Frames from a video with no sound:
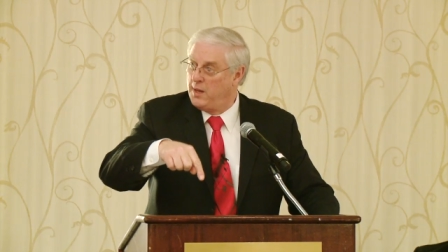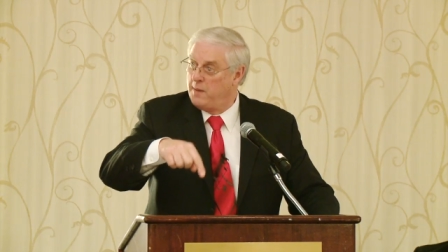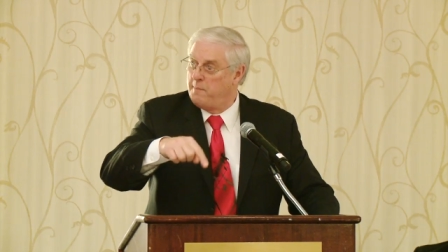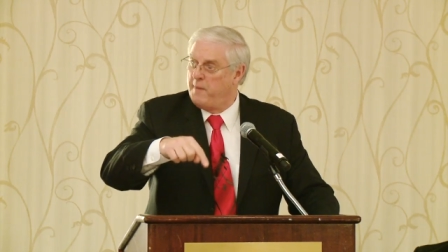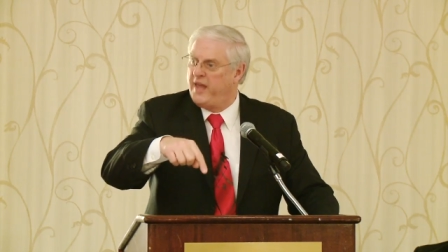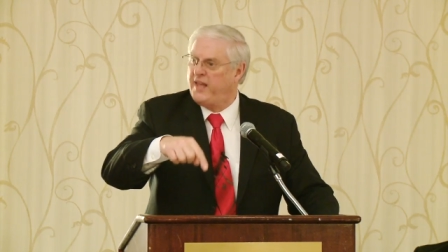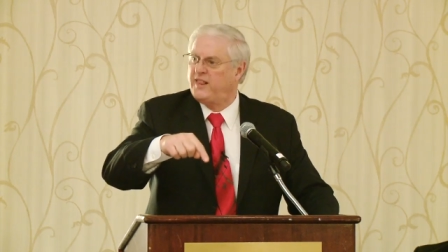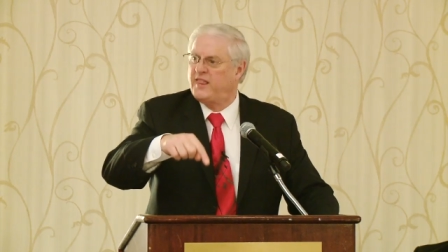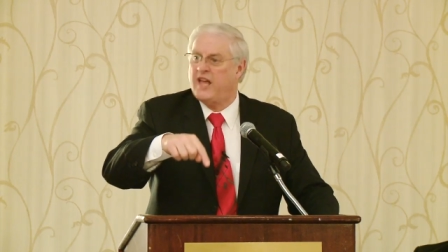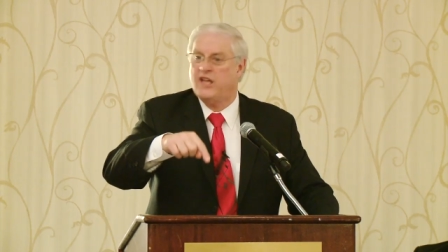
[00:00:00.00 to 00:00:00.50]

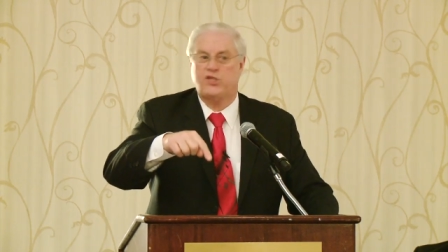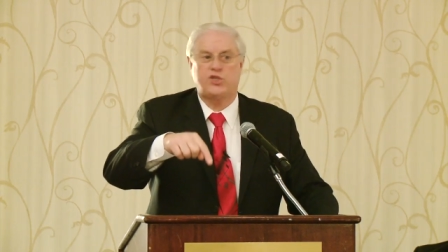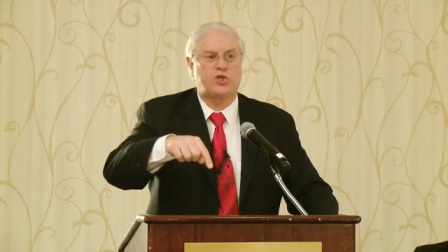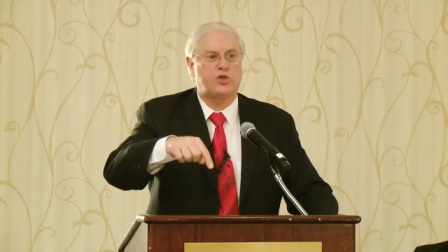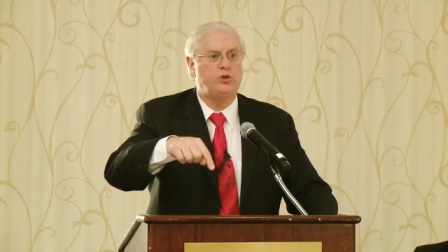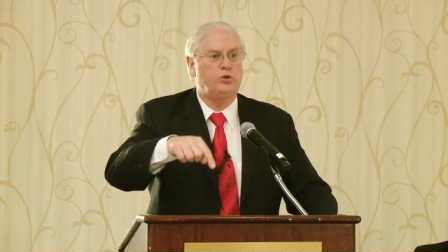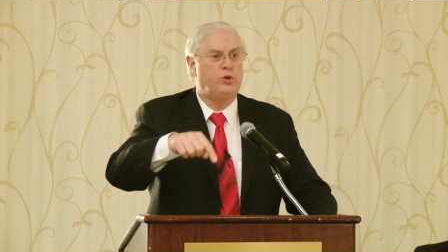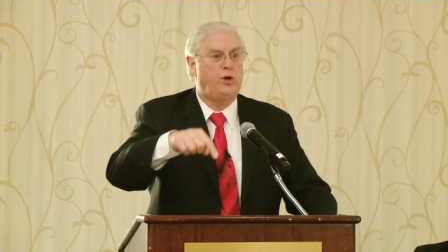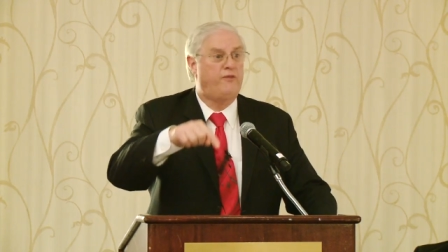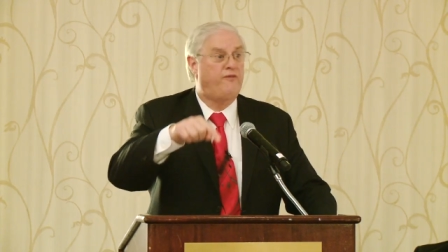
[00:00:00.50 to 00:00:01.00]
Make that
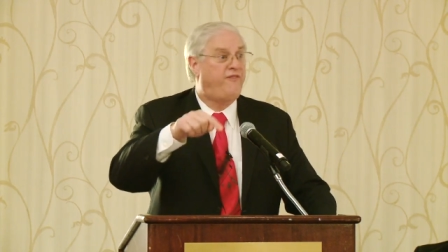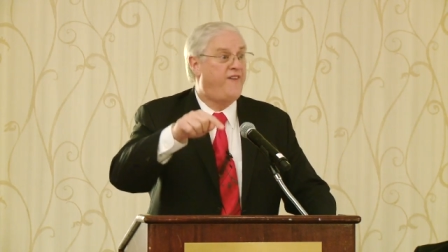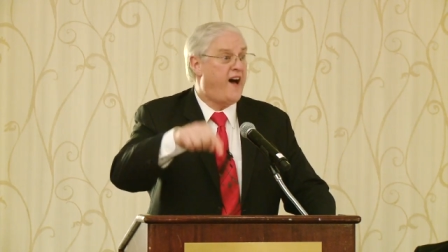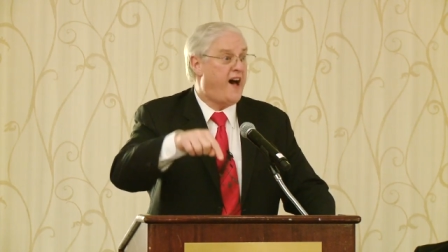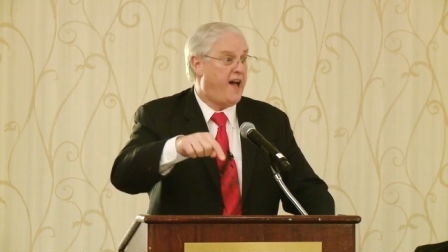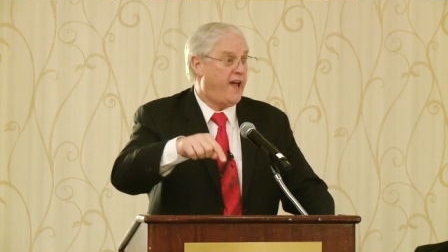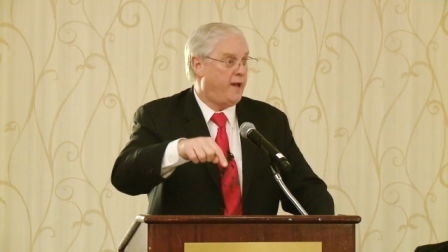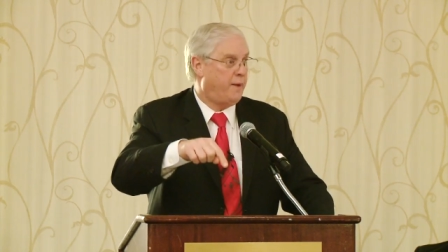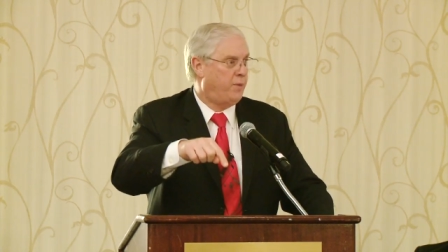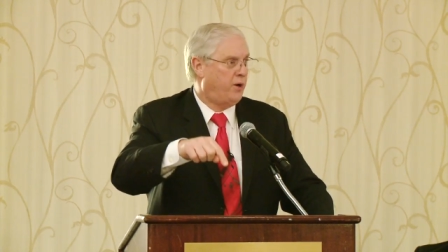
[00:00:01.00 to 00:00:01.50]
school
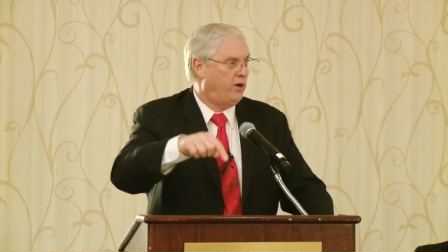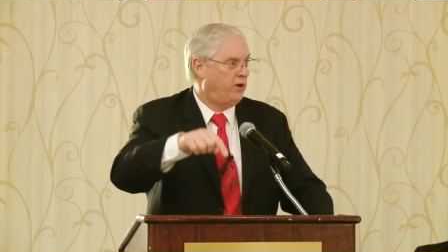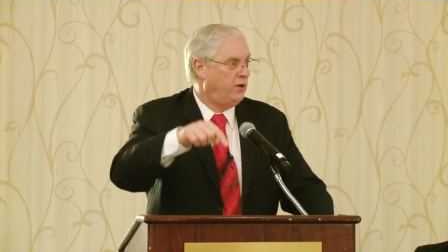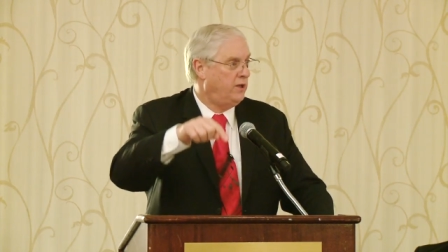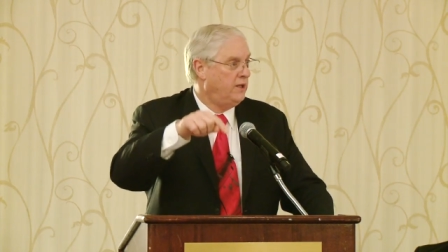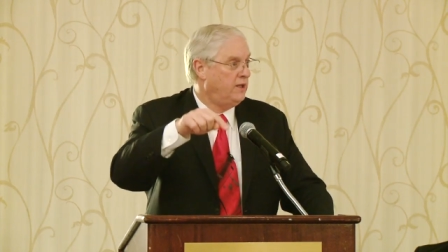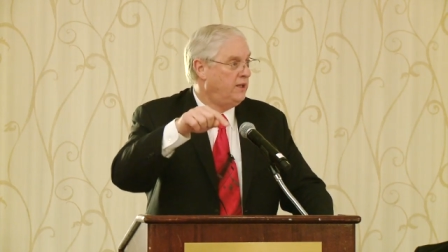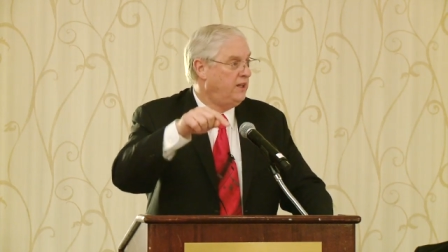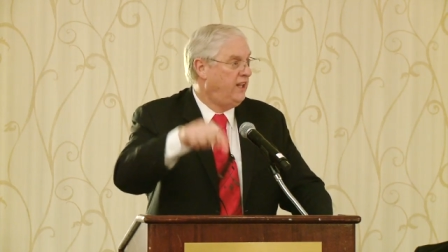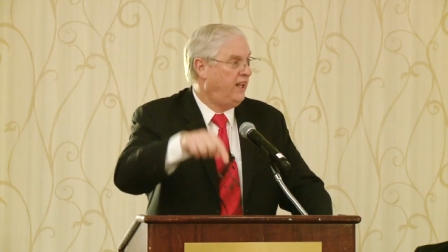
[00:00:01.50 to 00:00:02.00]
viable,
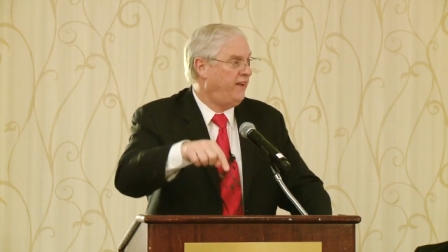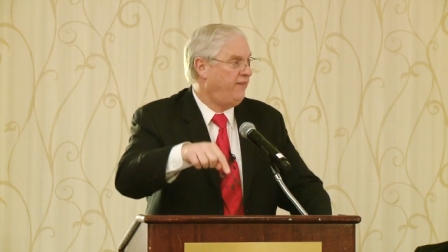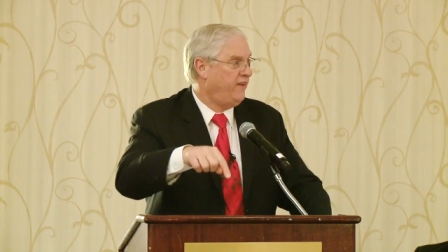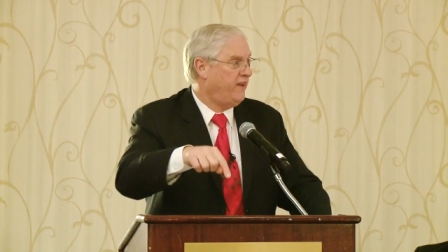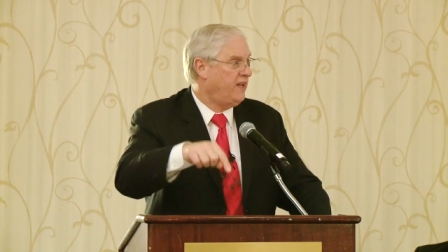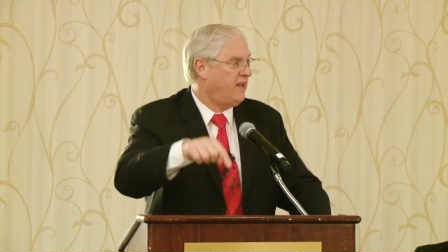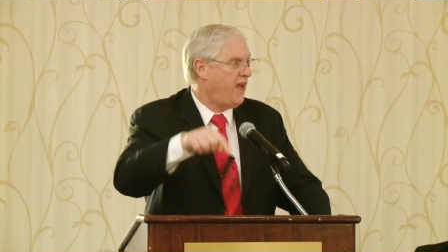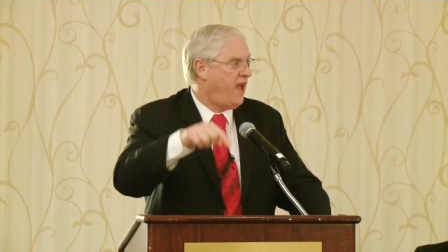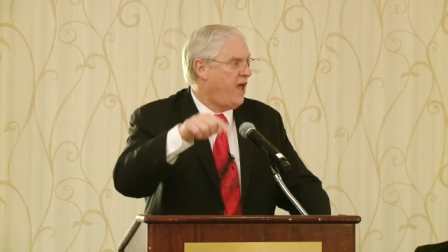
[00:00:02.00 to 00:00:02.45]
living